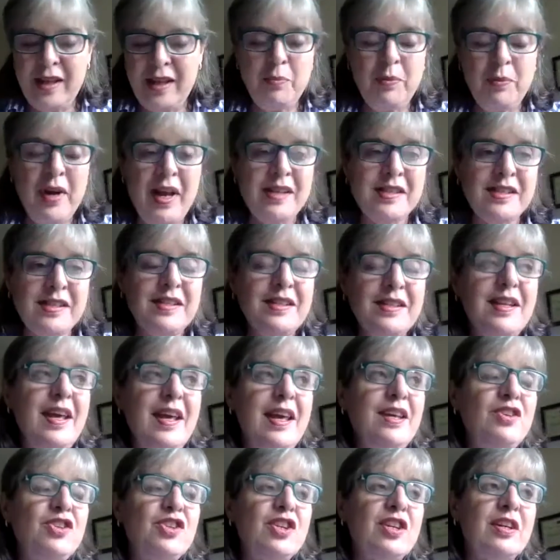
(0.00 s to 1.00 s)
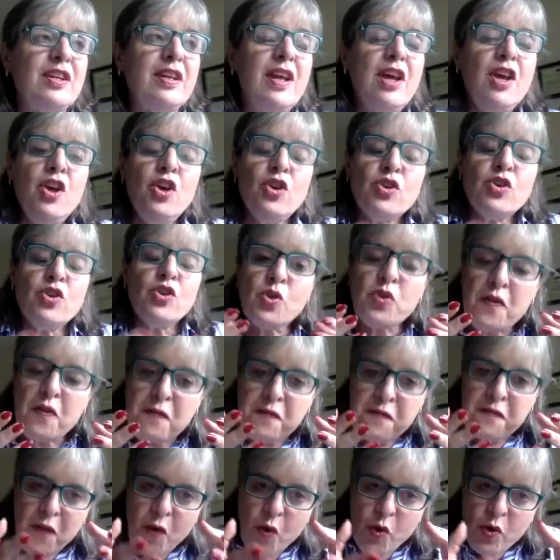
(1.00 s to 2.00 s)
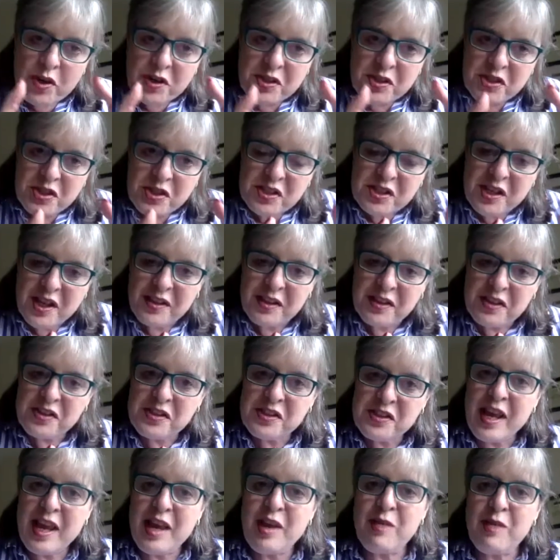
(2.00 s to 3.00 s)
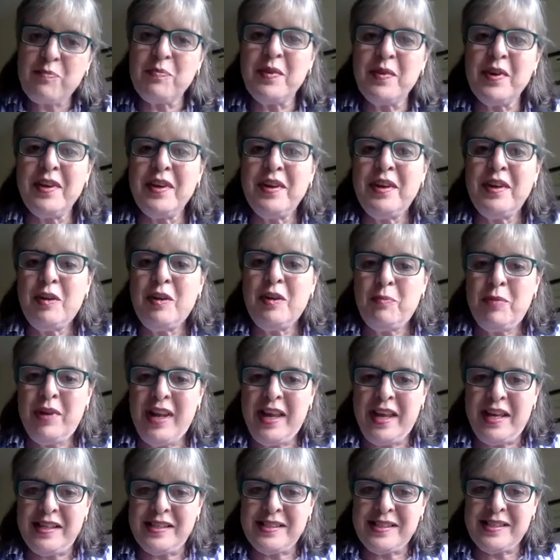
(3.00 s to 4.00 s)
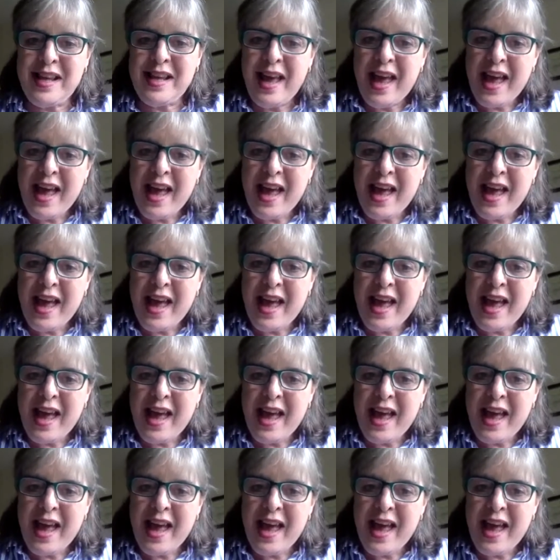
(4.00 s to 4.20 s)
presentation, so the focus is on the same place.